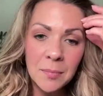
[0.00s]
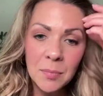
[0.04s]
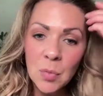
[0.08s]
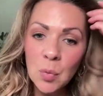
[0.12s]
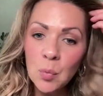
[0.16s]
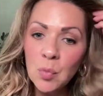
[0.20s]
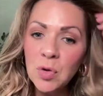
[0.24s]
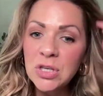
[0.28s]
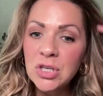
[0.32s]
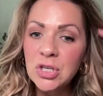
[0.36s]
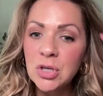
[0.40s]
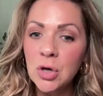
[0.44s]

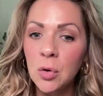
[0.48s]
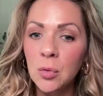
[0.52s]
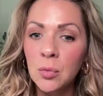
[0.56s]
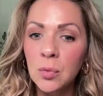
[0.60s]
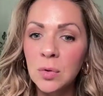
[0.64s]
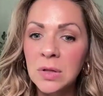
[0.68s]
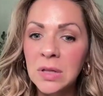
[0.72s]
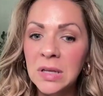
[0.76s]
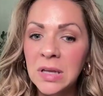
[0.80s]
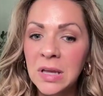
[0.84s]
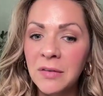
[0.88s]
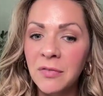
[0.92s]
we don't
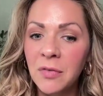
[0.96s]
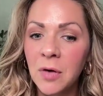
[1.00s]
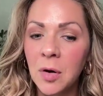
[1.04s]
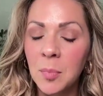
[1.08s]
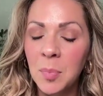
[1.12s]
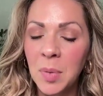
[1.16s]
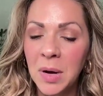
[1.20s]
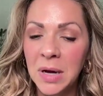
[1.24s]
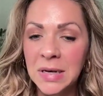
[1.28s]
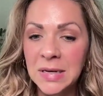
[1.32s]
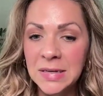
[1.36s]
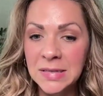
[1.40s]
really give our
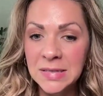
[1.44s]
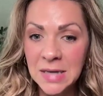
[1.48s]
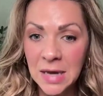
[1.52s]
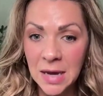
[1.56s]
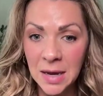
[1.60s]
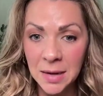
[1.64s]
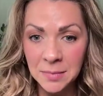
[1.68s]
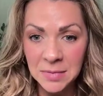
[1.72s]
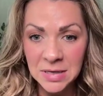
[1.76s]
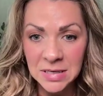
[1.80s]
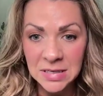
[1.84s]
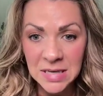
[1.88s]
body
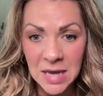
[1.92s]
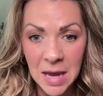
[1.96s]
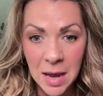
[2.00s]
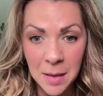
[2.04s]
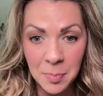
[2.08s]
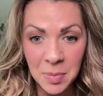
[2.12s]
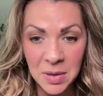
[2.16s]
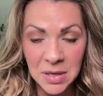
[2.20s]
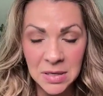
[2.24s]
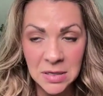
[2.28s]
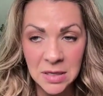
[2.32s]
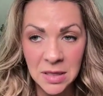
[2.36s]
time to
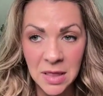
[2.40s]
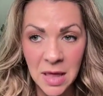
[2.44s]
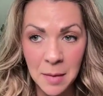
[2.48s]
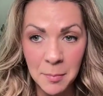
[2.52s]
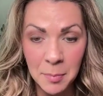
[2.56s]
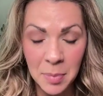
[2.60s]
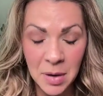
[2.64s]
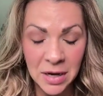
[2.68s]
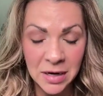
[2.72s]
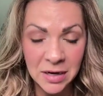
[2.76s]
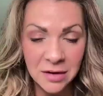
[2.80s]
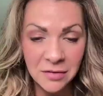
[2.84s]
tap into that
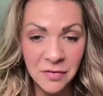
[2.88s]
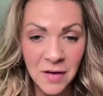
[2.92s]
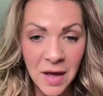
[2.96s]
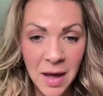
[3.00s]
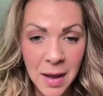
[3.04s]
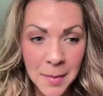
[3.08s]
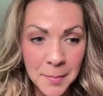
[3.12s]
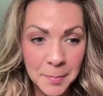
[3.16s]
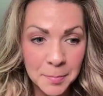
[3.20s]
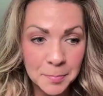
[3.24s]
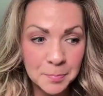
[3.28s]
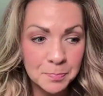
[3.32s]
body
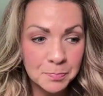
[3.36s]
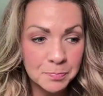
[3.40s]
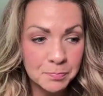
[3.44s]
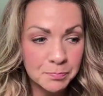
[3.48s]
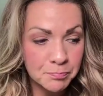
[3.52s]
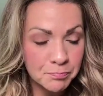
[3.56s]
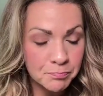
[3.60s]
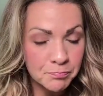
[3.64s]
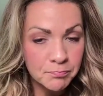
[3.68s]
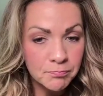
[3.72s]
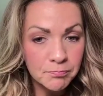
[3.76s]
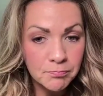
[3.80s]
fat
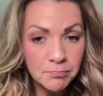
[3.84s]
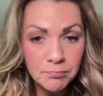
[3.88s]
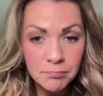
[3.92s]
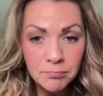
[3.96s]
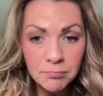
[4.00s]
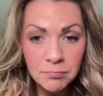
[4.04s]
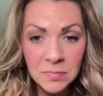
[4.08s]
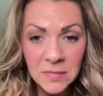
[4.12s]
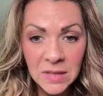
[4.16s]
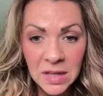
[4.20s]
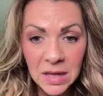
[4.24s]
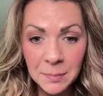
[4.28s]

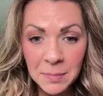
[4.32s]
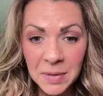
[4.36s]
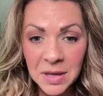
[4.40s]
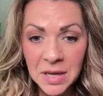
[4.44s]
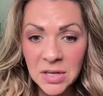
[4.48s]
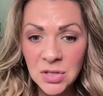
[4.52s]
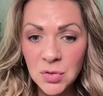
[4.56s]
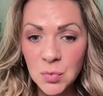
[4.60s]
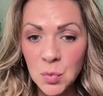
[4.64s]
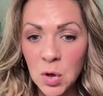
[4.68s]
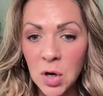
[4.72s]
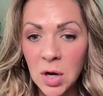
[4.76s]

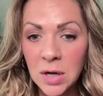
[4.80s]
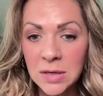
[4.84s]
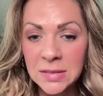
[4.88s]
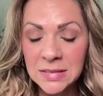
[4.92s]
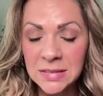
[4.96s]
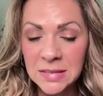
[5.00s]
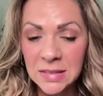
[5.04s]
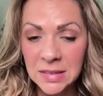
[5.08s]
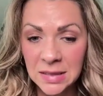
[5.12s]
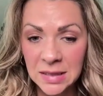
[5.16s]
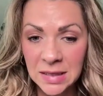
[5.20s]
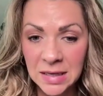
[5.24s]
because we're
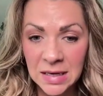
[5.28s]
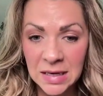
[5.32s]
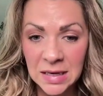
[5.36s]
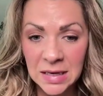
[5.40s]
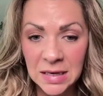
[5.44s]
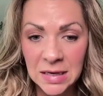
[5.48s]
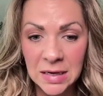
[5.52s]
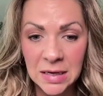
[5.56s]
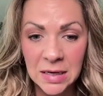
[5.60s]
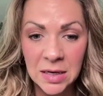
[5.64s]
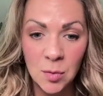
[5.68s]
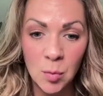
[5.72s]
constantly
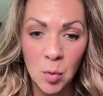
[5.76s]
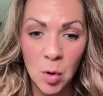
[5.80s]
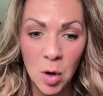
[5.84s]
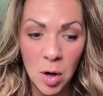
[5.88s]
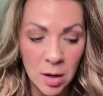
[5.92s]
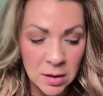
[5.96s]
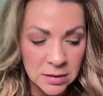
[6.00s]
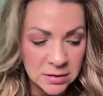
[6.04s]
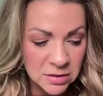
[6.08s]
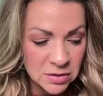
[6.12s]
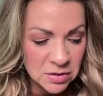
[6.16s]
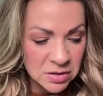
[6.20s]
eating and we're
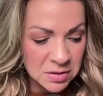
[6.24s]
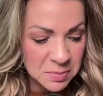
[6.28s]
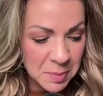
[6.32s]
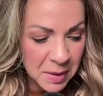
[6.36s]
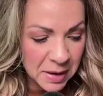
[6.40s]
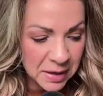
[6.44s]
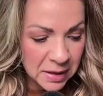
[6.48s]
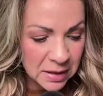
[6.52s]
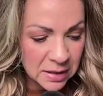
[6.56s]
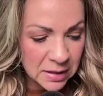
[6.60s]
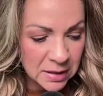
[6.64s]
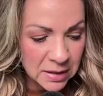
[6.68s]
also
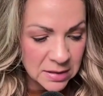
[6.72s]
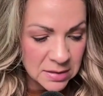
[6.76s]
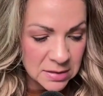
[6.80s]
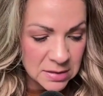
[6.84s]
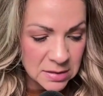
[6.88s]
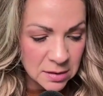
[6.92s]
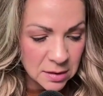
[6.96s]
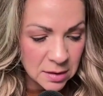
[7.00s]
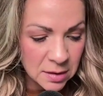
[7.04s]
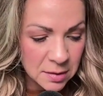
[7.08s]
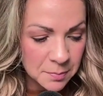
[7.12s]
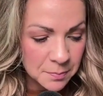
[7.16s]
spiking
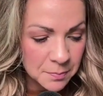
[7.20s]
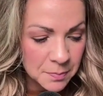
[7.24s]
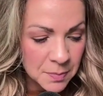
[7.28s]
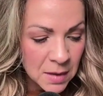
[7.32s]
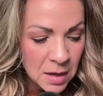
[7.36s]
insulin.